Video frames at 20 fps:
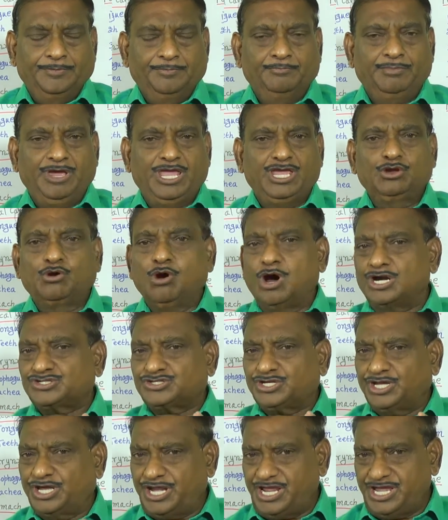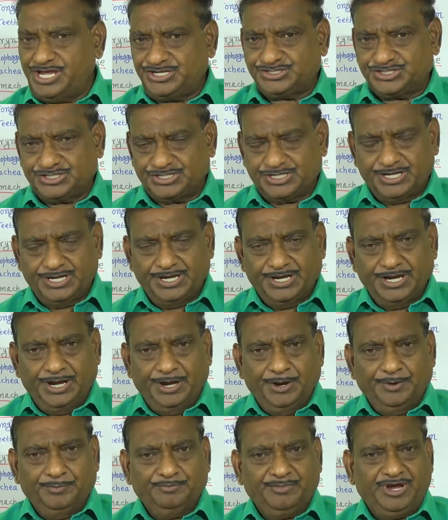By God's grace,
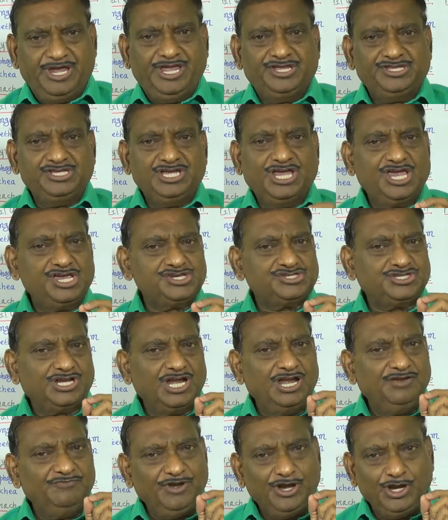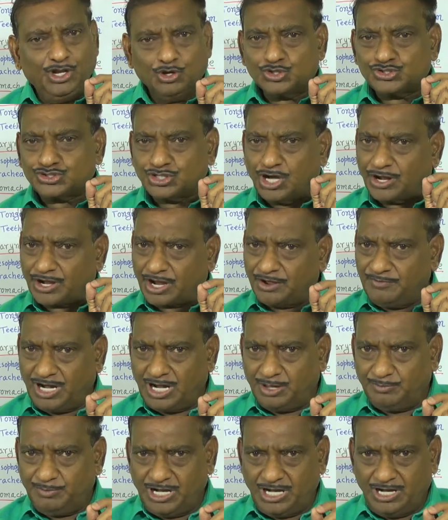my educational videos are
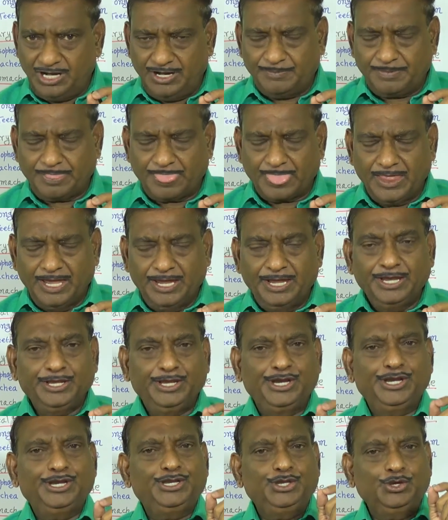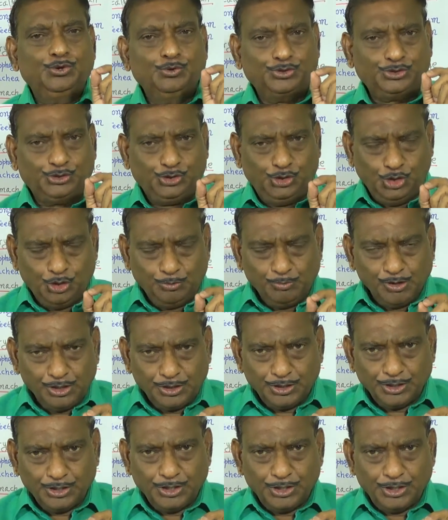available in YouTube
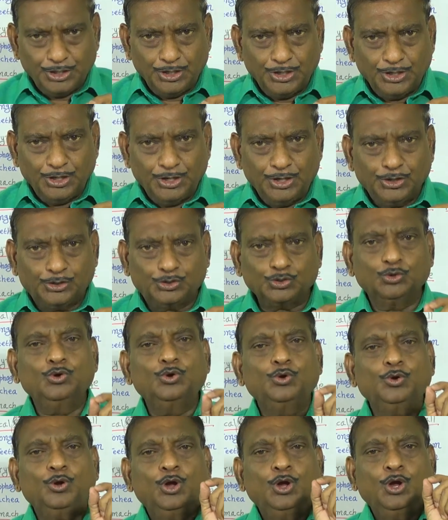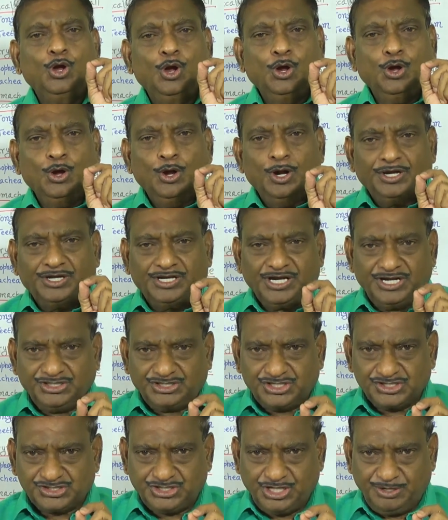to
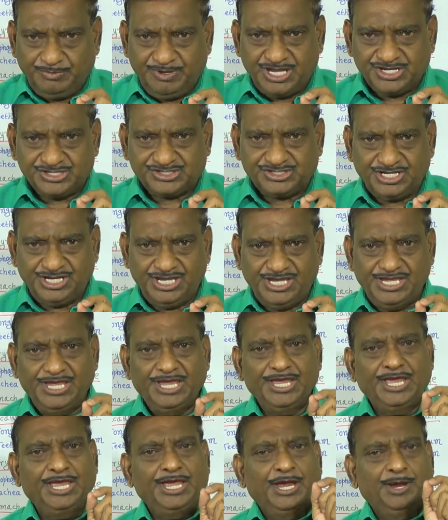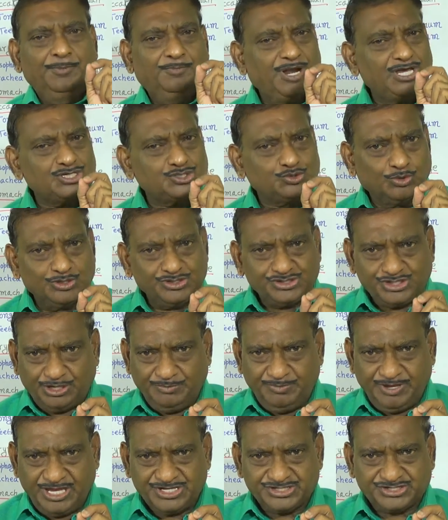10th Cbse, +1
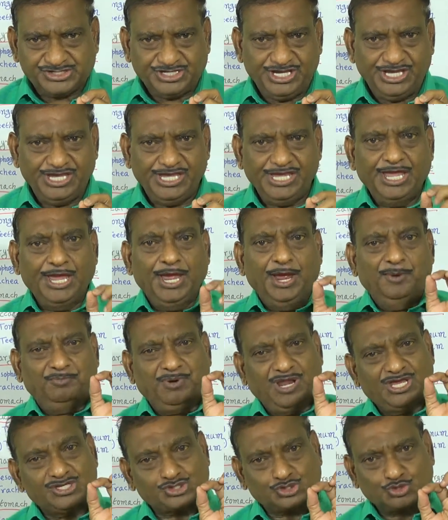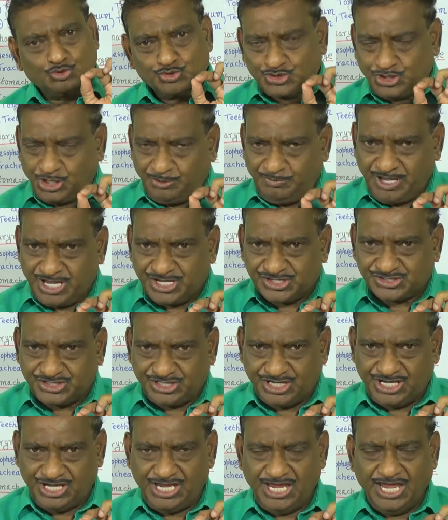Cbse, +2
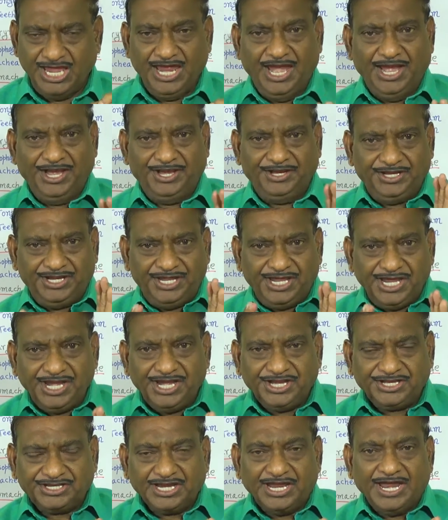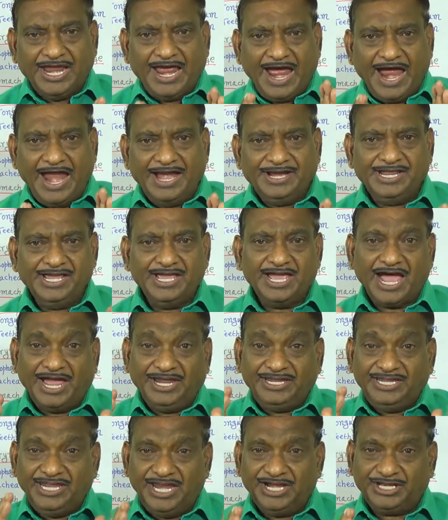Cbse, NEET and
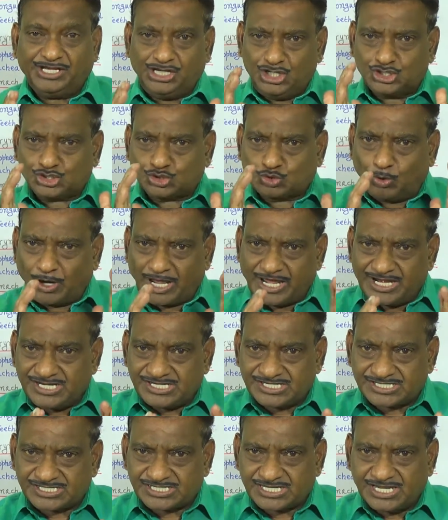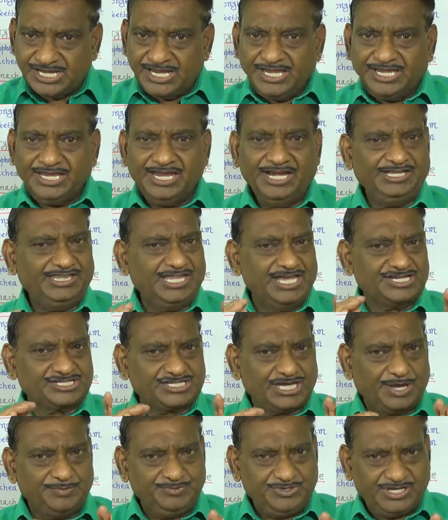IIT students in the
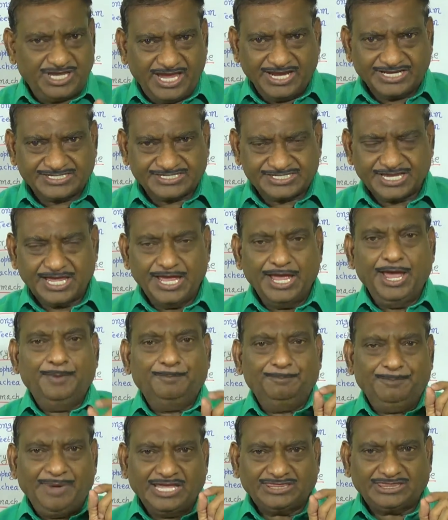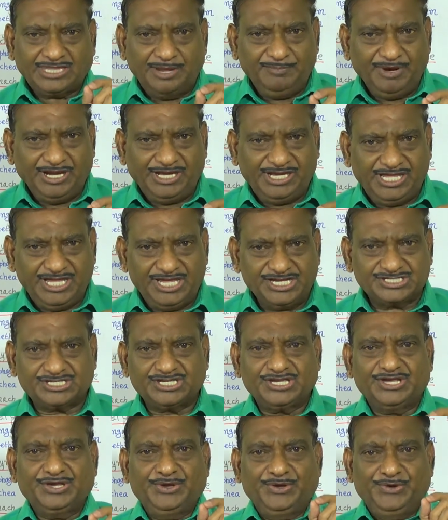subjects
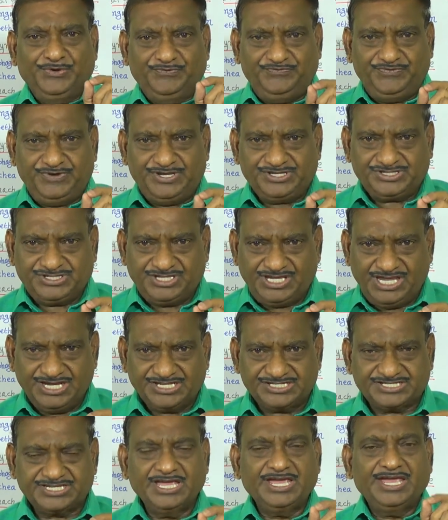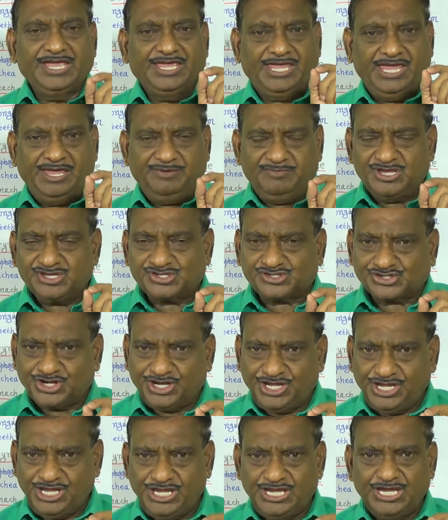Mathematics, Physics,
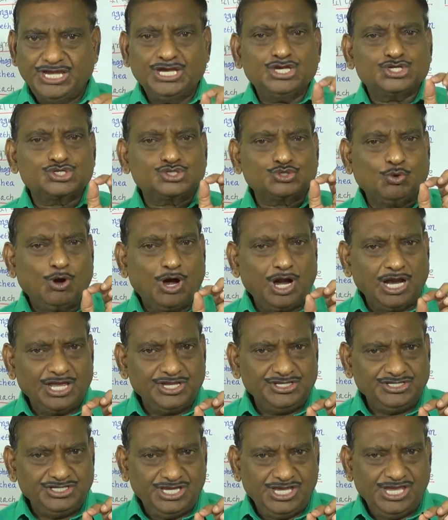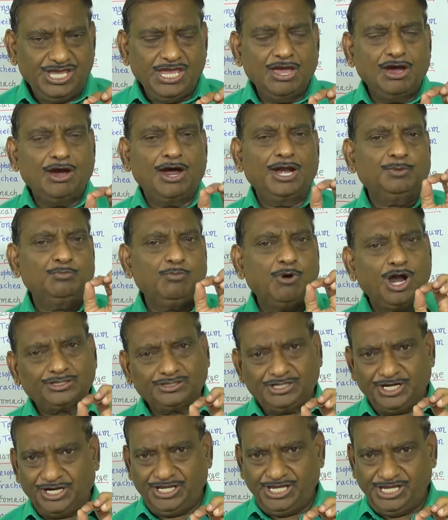Chemistry, Zoology and
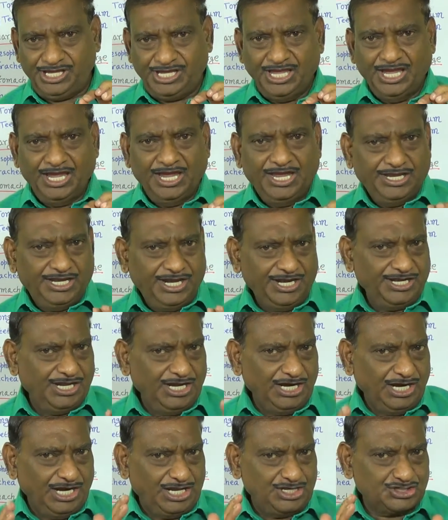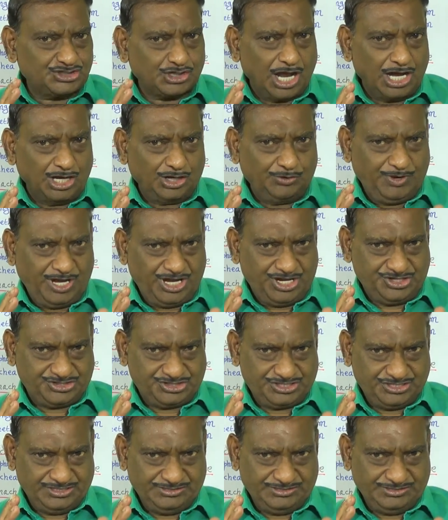Botany in English language.